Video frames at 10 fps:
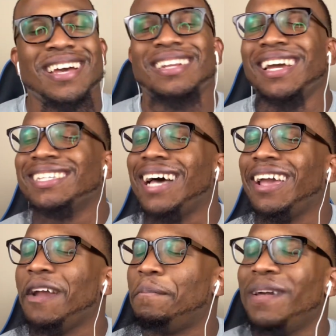Niggas out
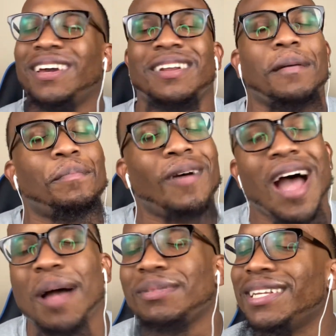here picking up
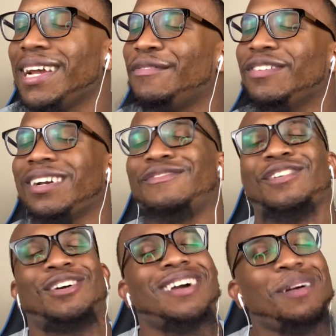props, nigga, for
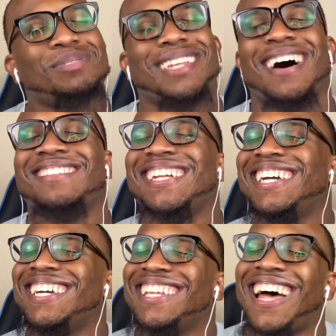Crips, though,
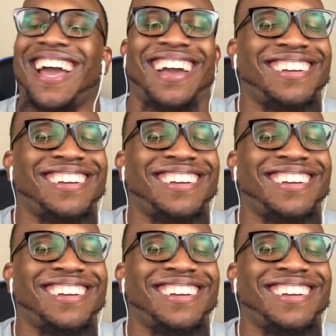nigga. Like,